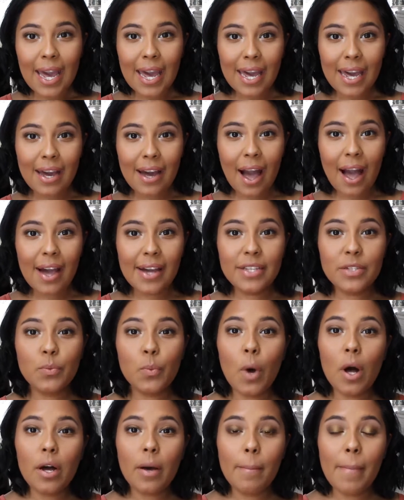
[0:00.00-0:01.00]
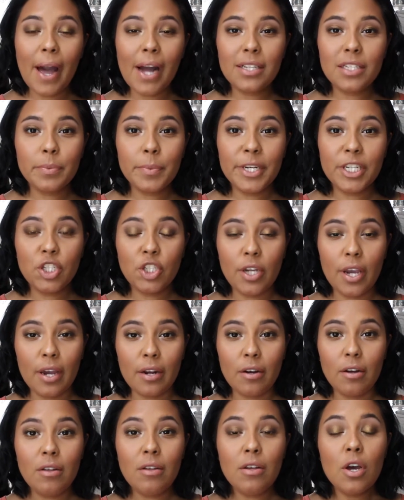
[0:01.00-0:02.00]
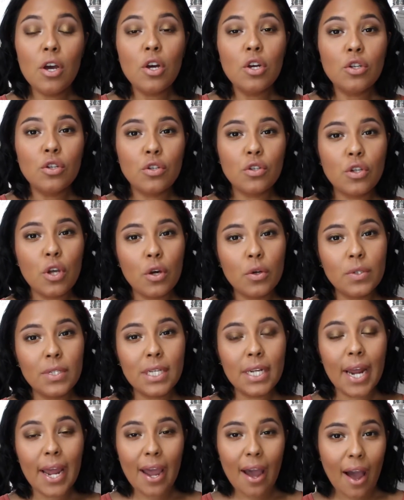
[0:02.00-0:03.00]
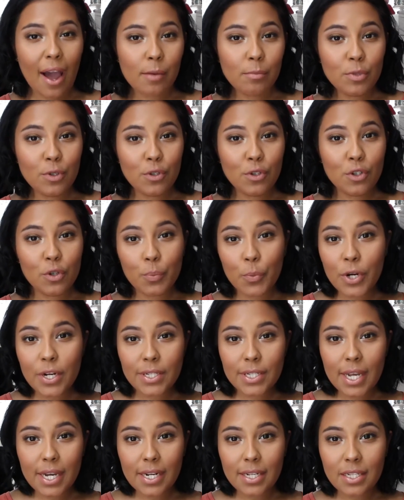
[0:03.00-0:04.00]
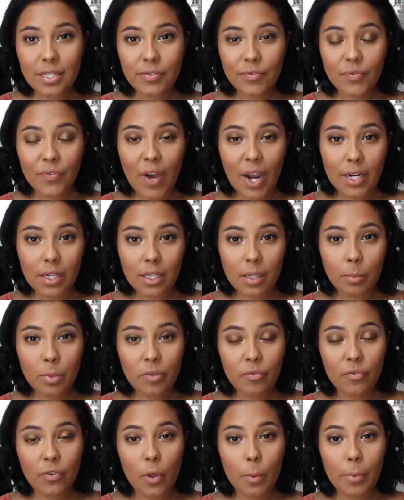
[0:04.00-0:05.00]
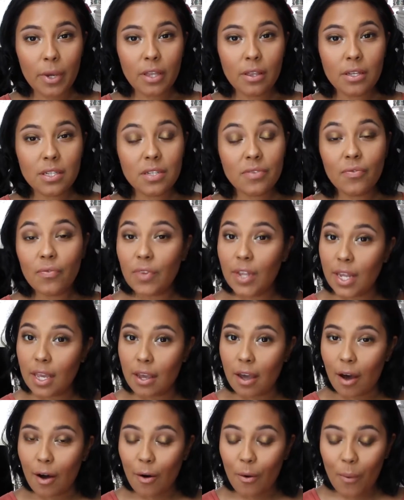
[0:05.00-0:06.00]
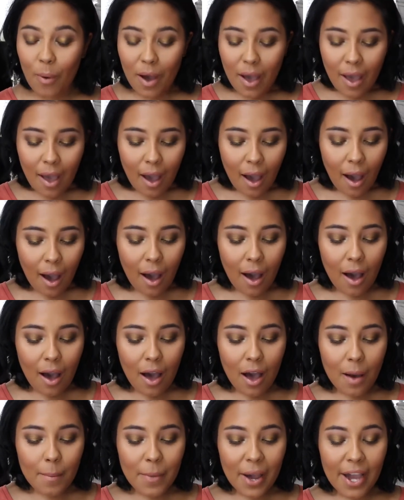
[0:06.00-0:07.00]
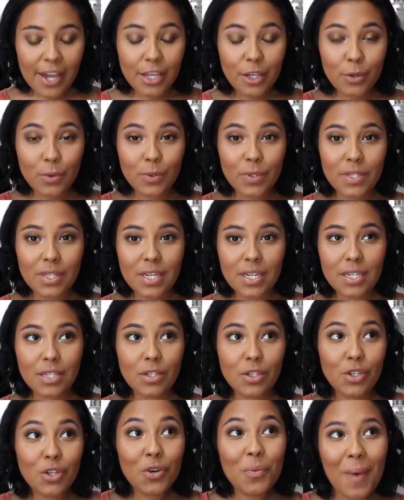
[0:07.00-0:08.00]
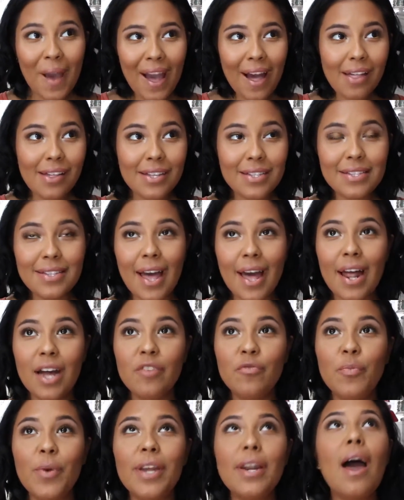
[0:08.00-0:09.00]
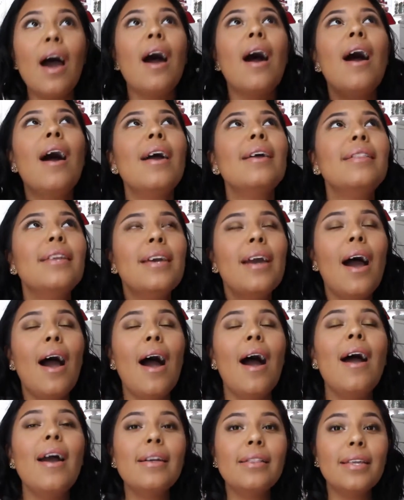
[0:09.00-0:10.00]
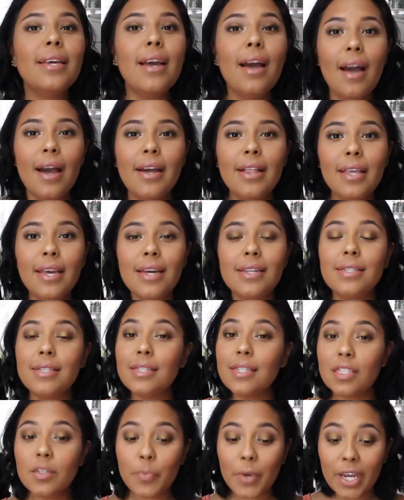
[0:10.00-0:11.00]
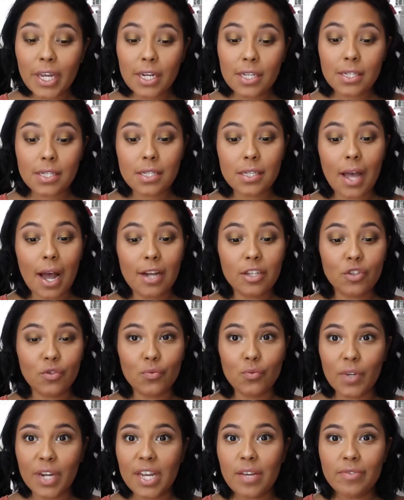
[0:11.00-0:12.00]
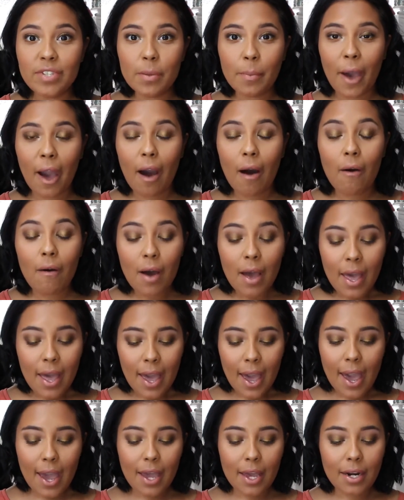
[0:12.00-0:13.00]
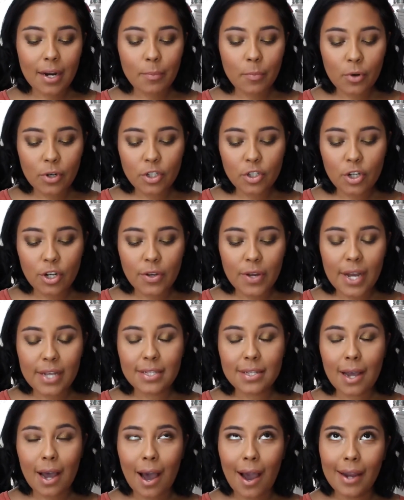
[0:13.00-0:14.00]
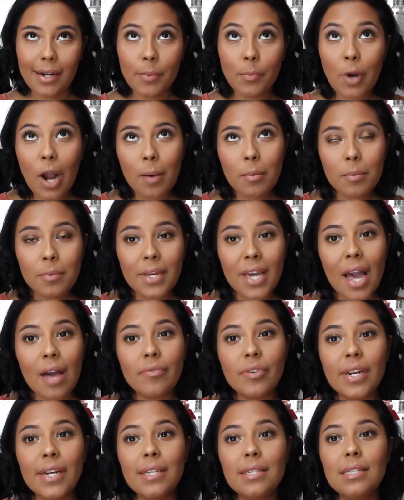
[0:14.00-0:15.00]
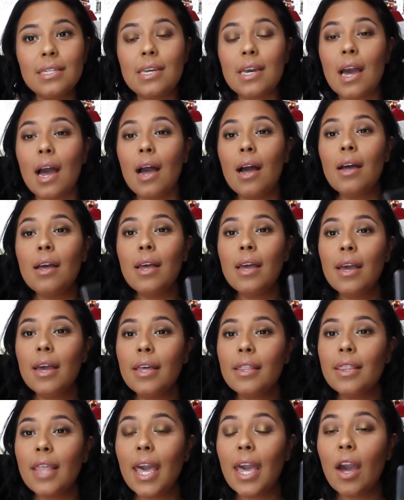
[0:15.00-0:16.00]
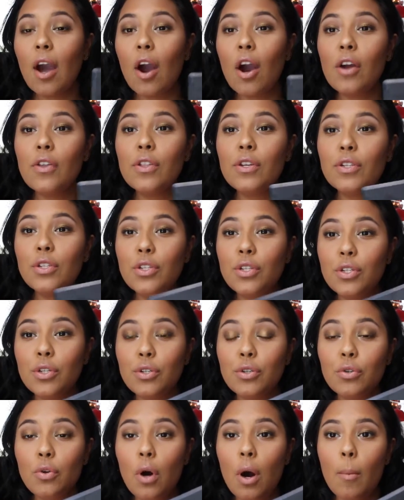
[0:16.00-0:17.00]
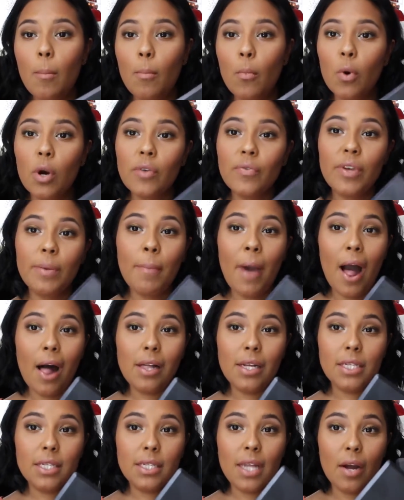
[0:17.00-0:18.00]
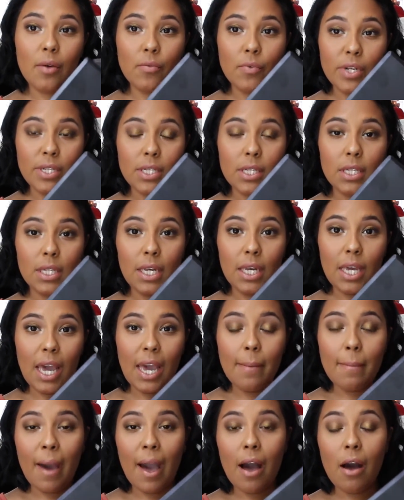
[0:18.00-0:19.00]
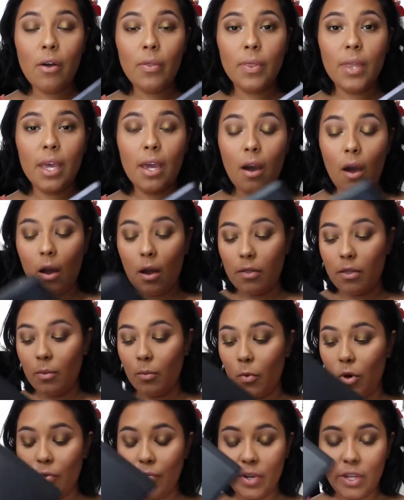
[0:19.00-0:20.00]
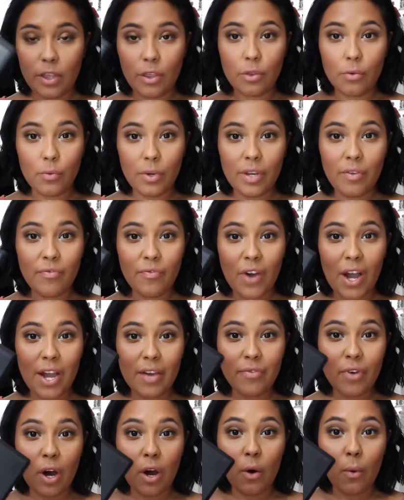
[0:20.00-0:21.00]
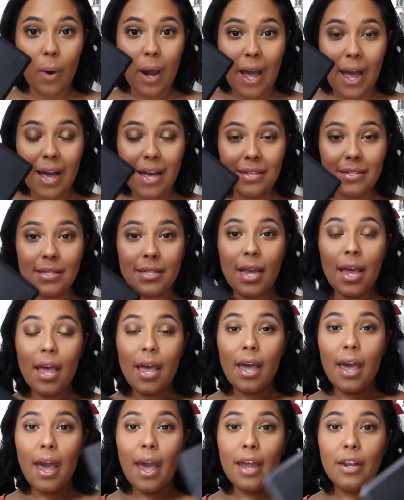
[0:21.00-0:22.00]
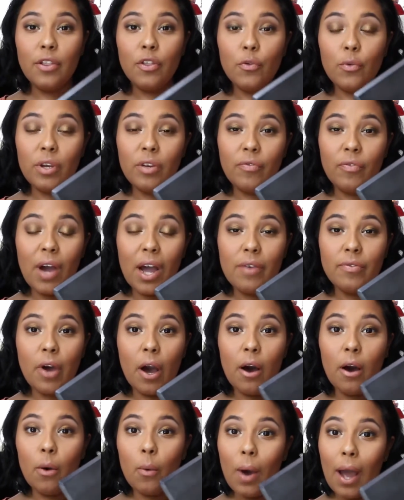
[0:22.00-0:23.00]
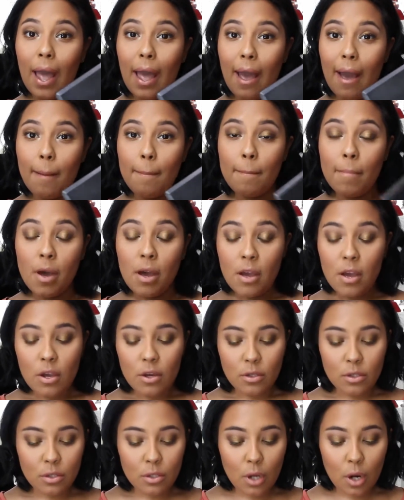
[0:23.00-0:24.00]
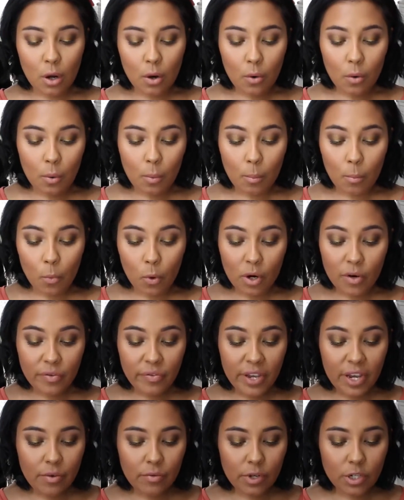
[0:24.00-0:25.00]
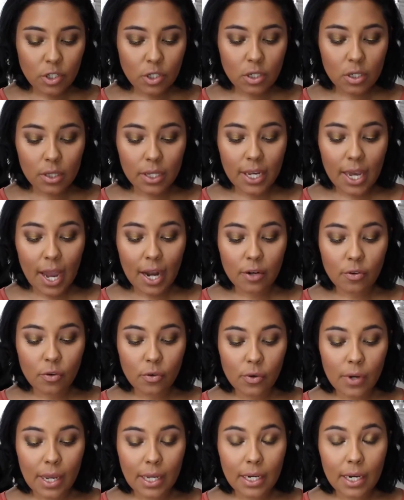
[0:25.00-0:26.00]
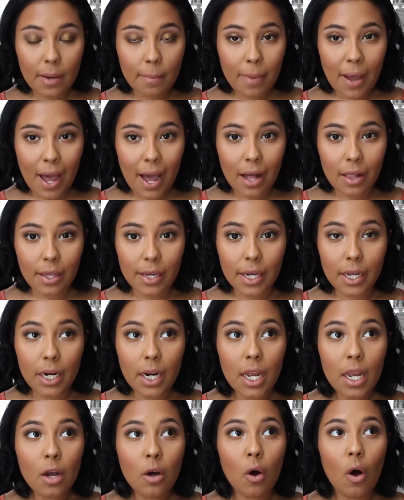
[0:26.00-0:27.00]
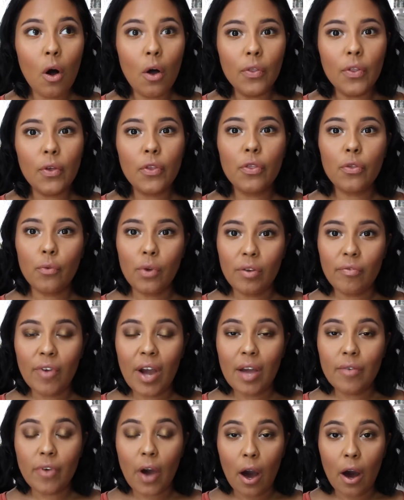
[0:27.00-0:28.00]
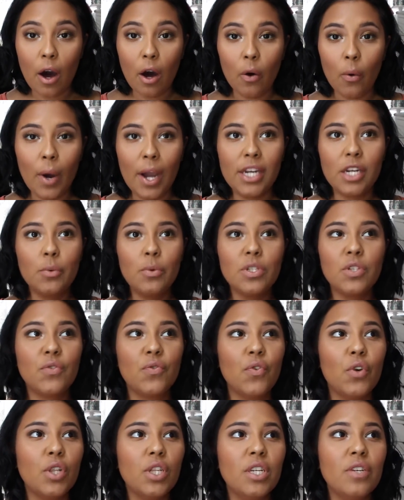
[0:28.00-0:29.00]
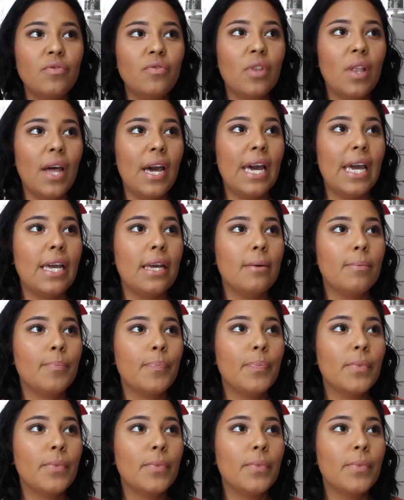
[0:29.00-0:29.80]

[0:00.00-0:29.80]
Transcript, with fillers: Hey guys, welcome back to my channel. So today I'm super excited to finally be filming this video. Um, I use these two palettes that have been highly, highly, highly anticipated slash raved about and I'm pretty sure you guys kind of probably have an idea. They are the two Morphe palettes that recently came out. They are the Morphe 350S and 350M. So Morphe originally had created a palette called the 350 and it was full of like